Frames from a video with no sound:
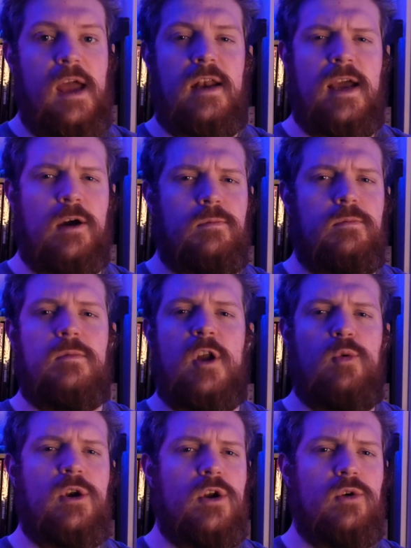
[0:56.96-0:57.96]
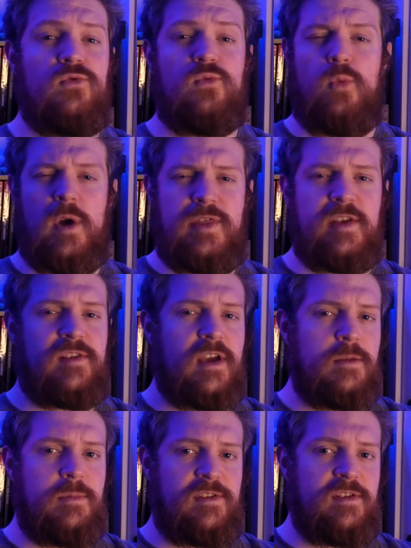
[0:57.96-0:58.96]
Now, no one knows what this
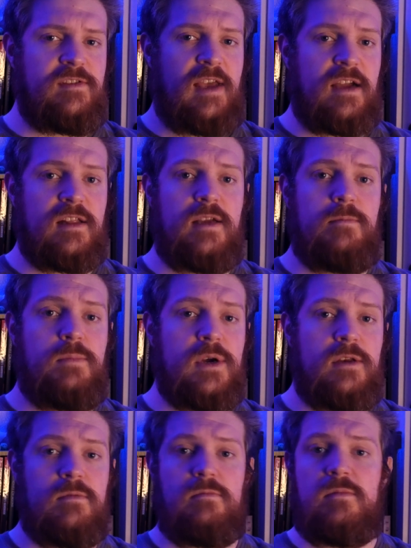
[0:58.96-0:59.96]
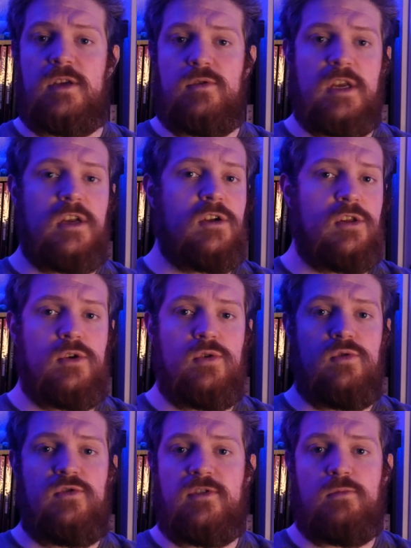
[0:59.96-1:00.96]
item is exactly, but you can
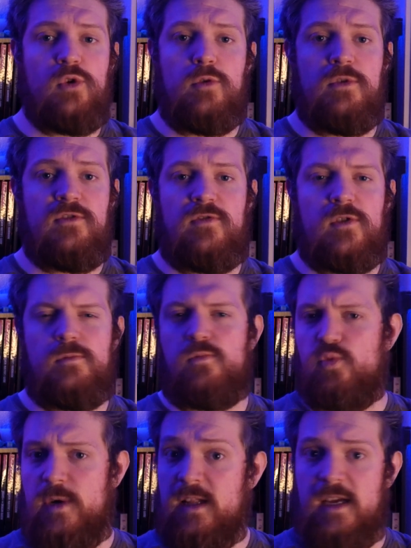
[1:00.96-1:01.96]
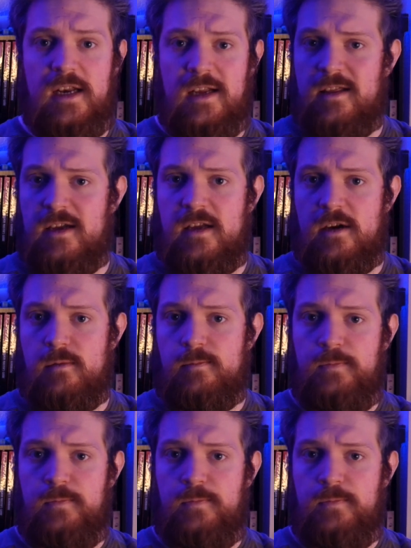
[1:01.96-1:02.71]
include some rumors for really anything here.